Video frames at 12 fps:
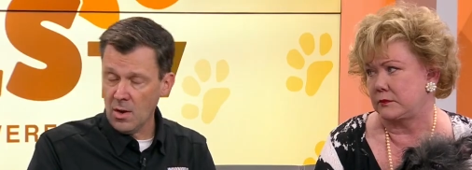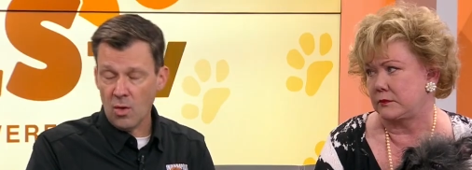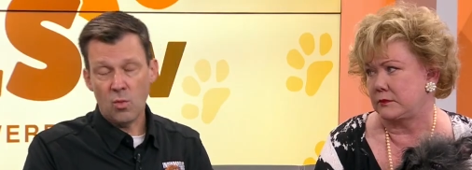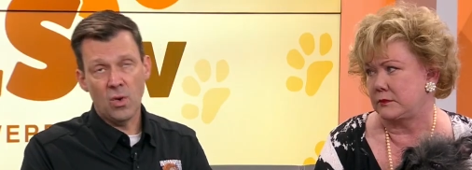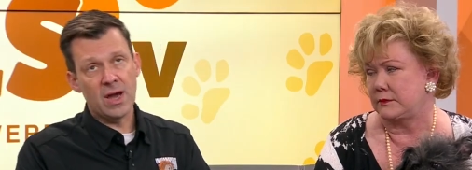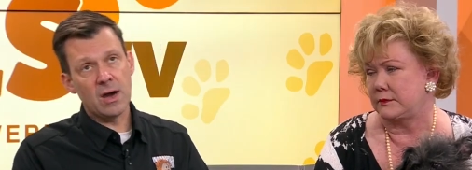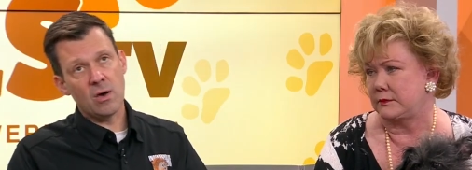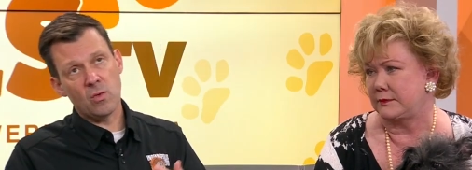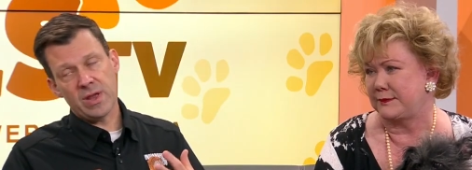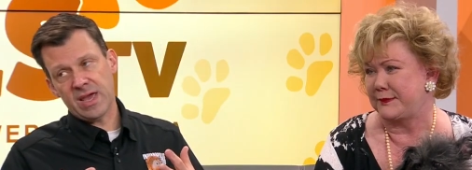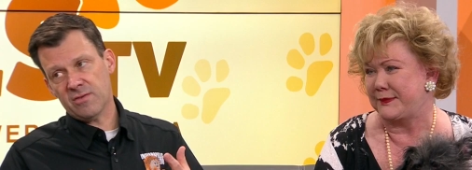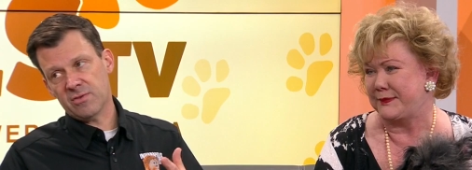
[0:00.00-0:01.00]

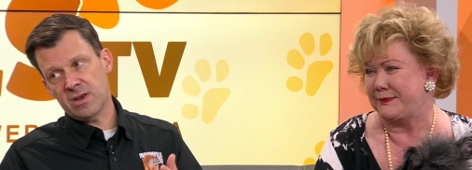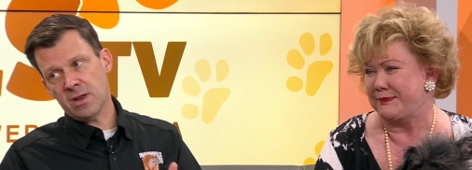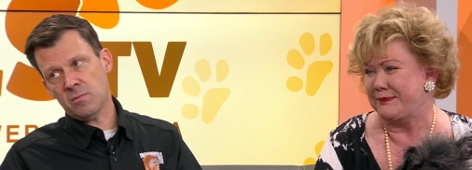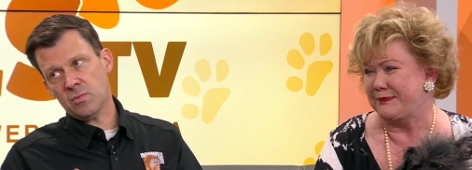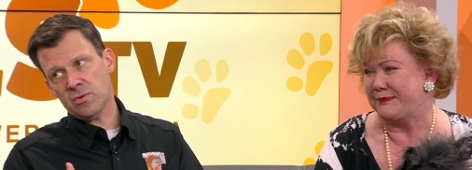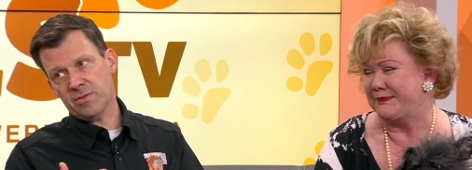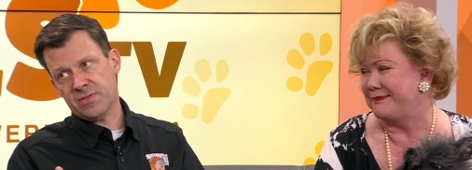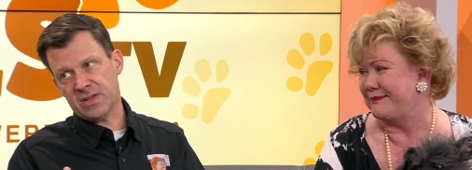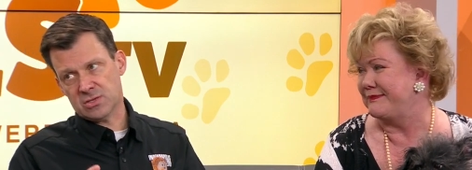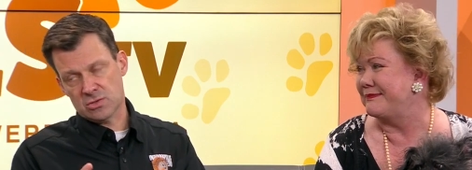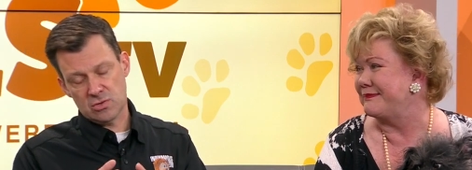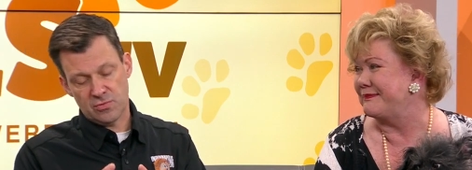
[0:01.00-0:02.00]
Speaker 1: Well, we have a number of
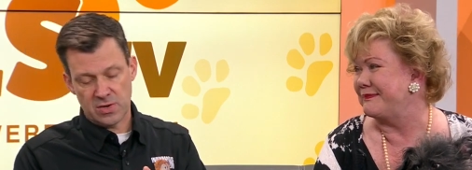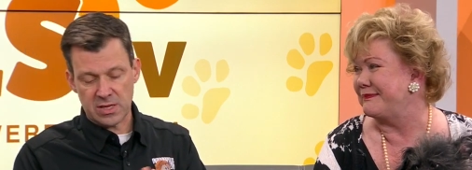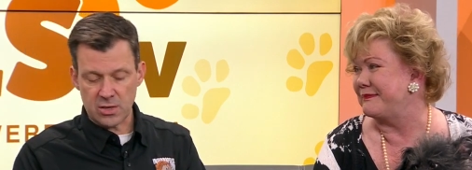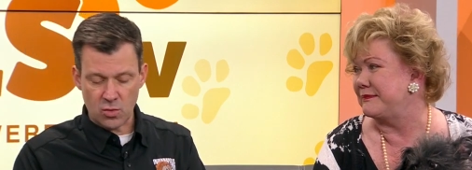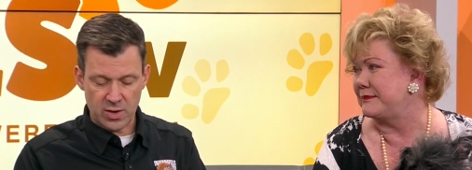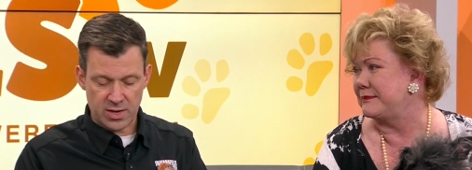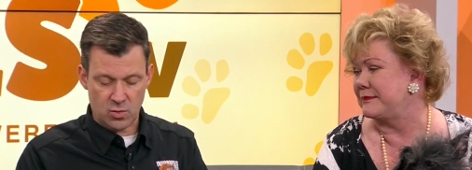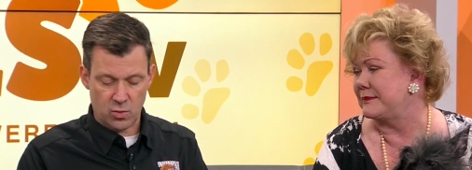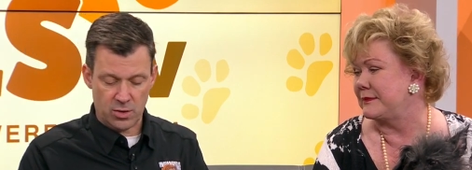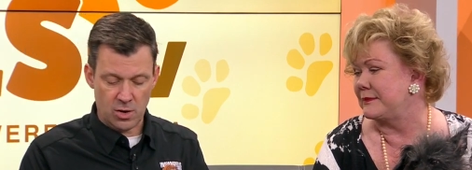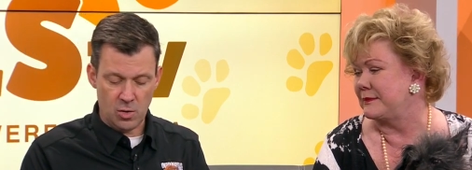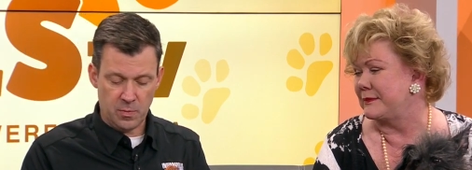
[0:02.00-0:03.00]
things. I'll do it really quick.
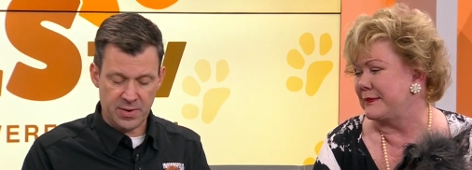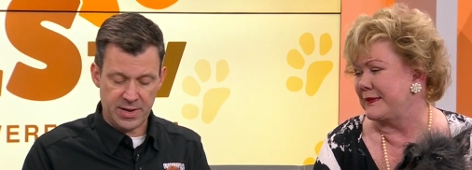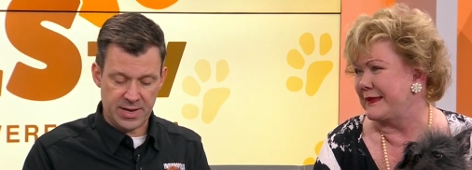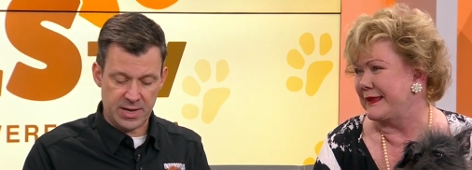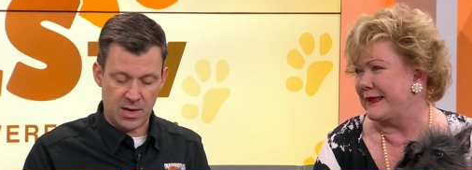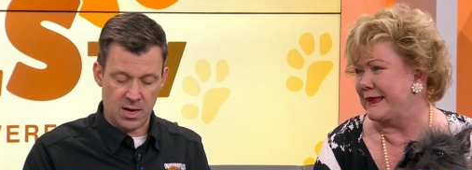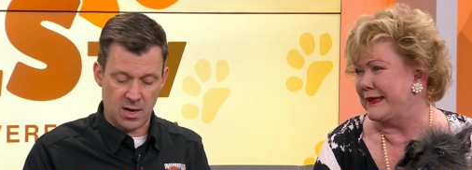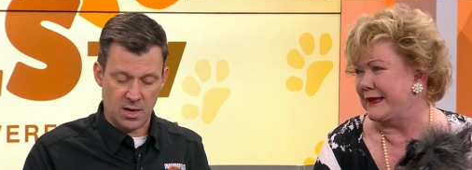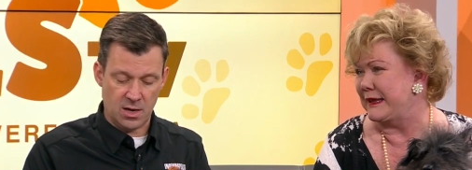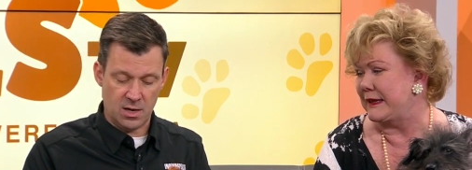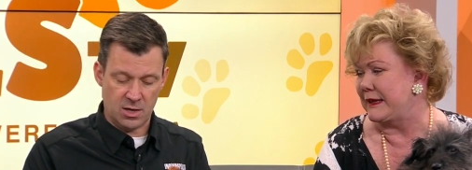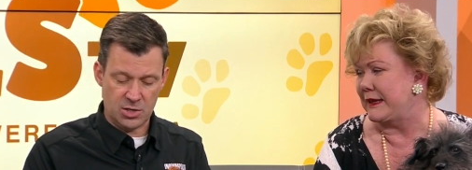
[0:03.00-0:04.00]
We're opening
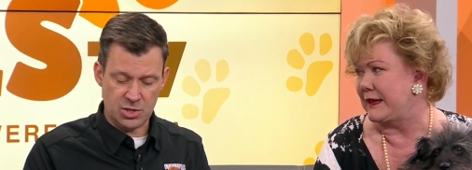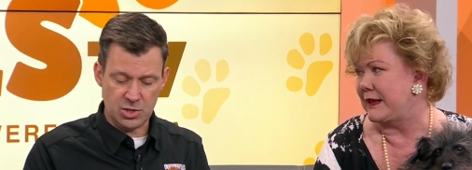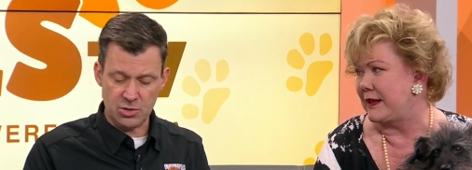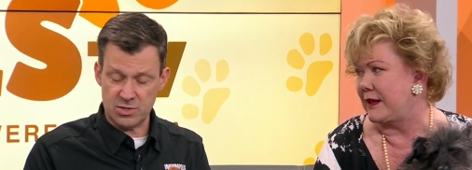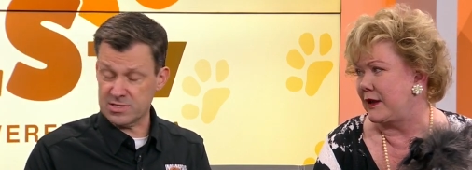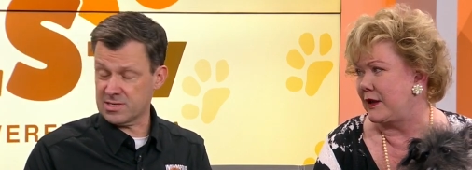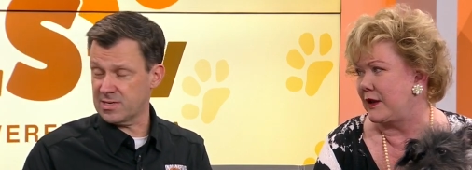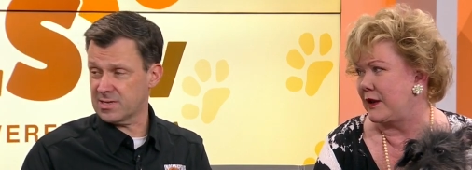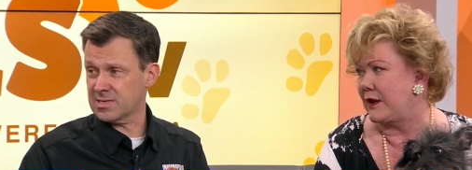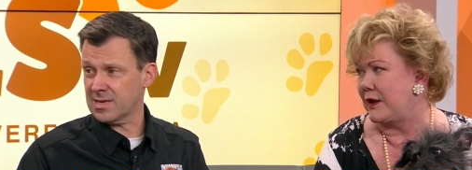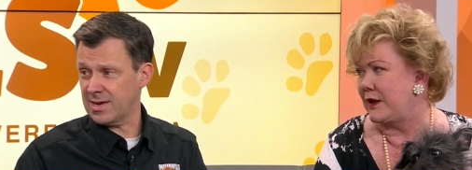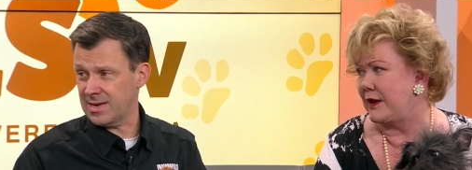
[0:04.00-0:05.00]
uh, a huge, this is
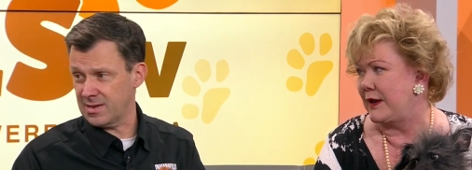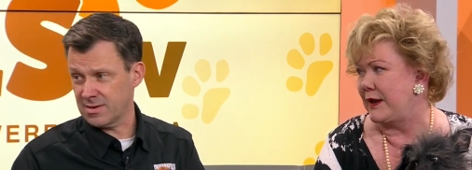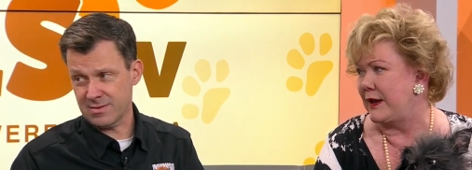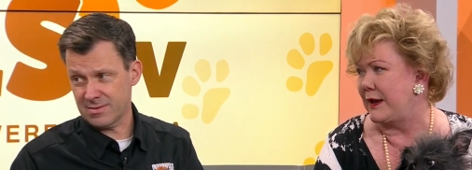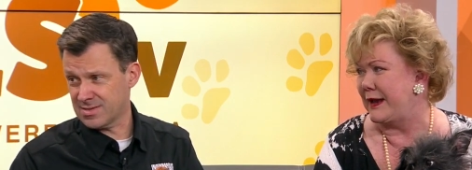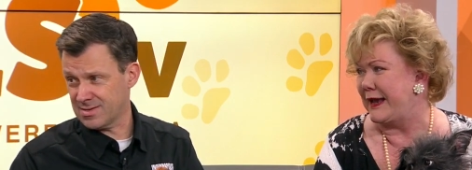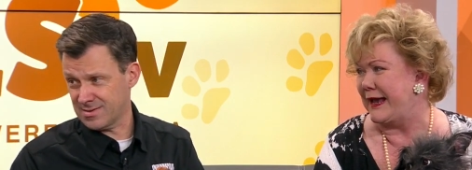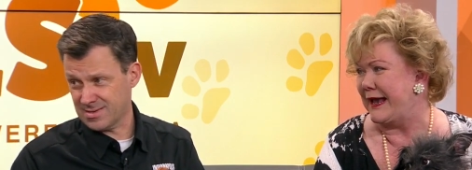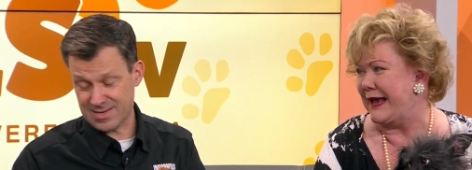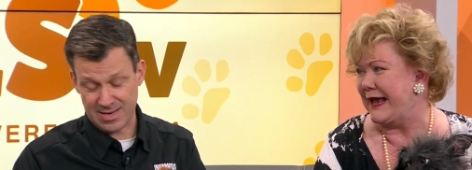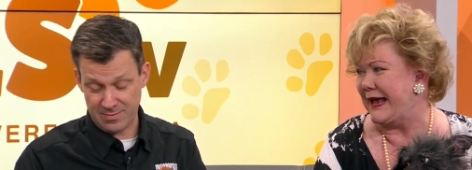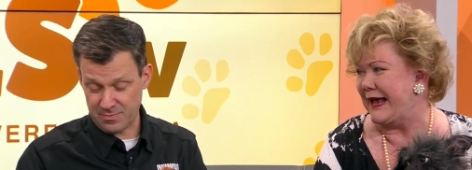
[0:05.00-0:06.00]
exciting,
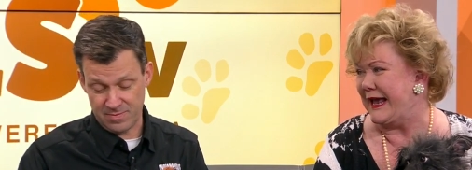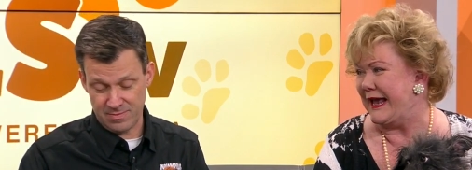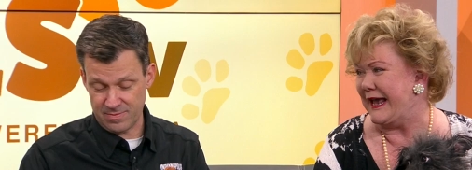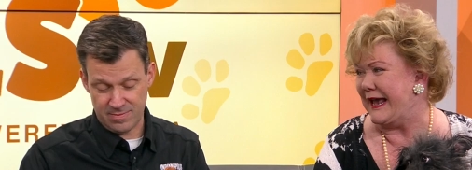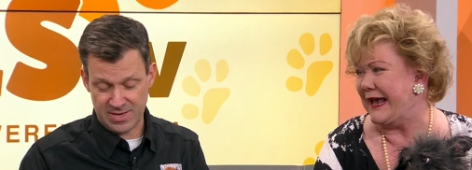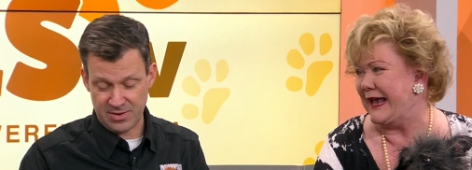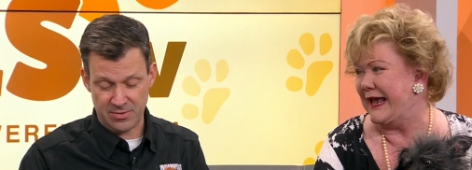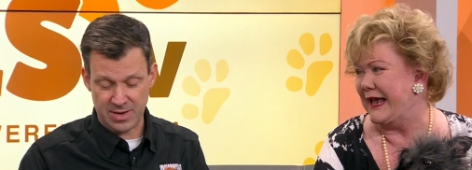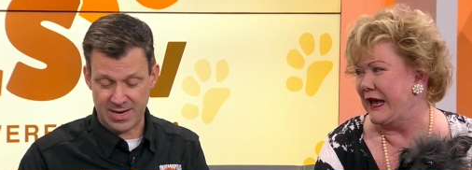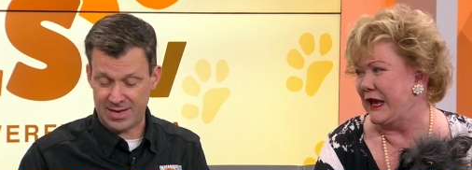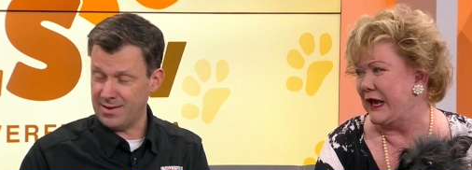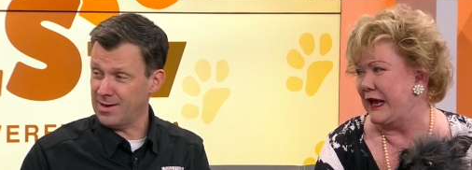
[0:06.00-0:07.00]
get
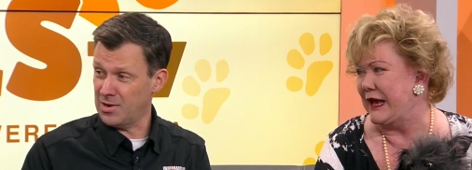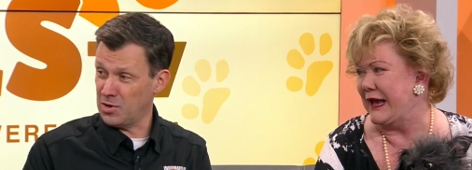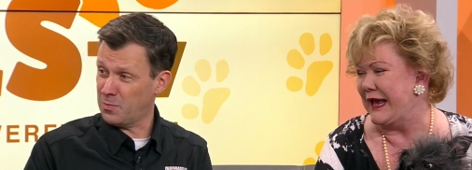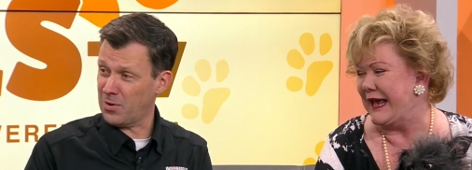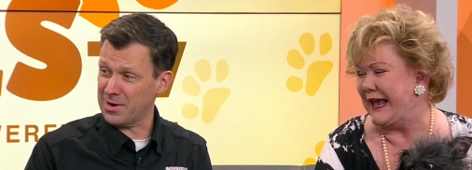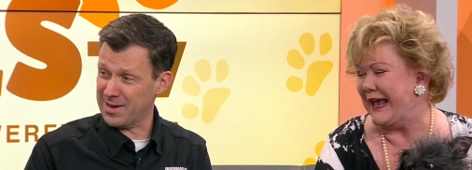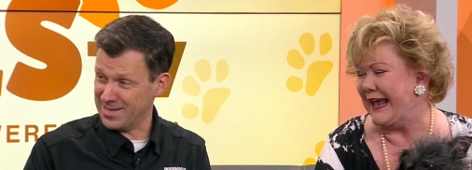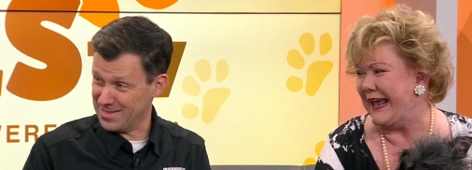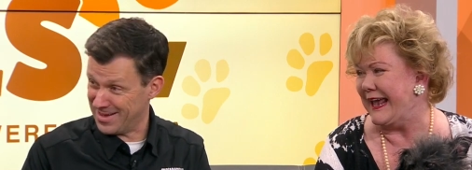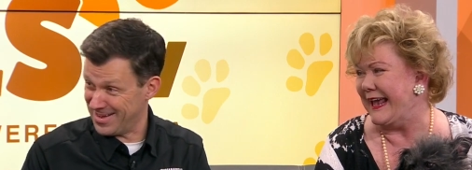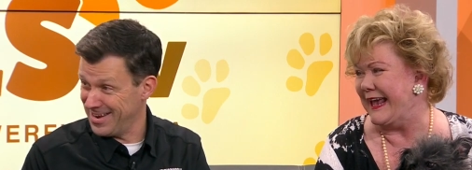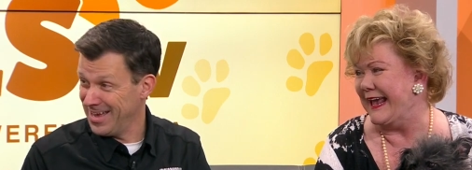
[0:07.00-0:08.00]
ready, a new parking
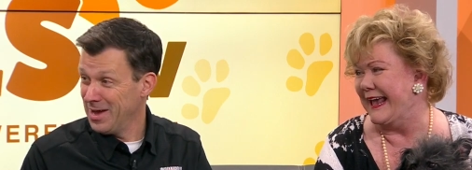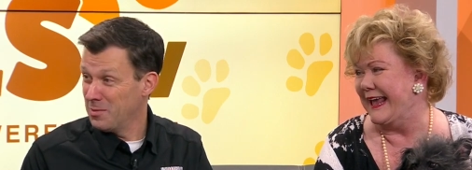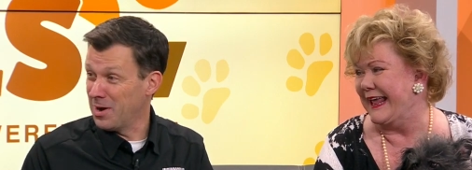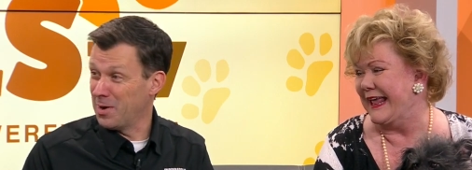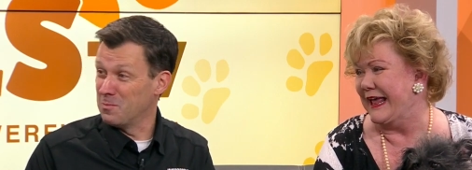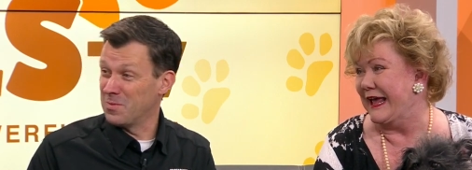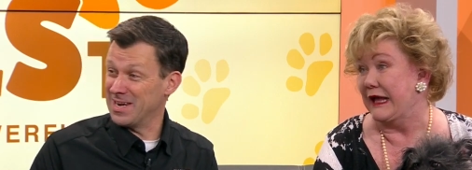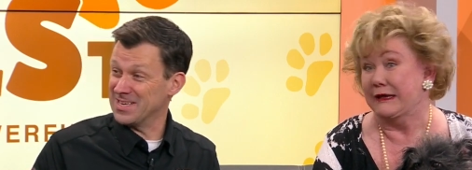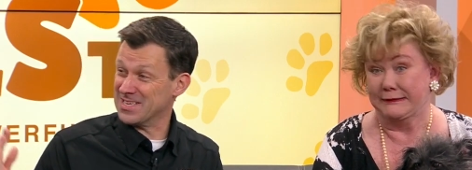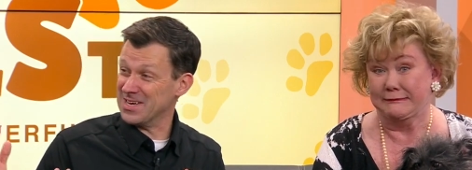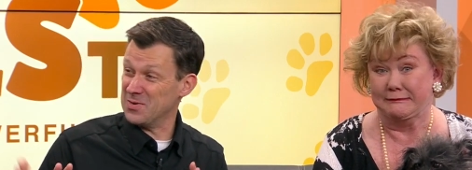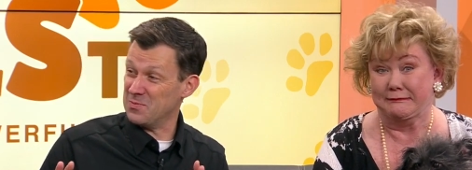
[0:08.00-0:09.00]
lot. Um, but
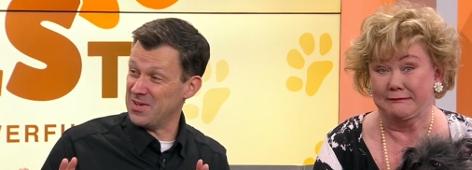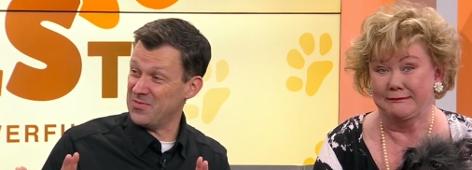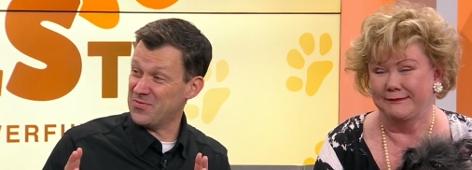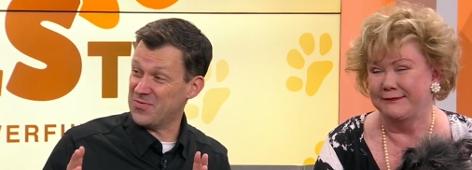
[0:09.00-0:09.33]
it's going to be. You'd be,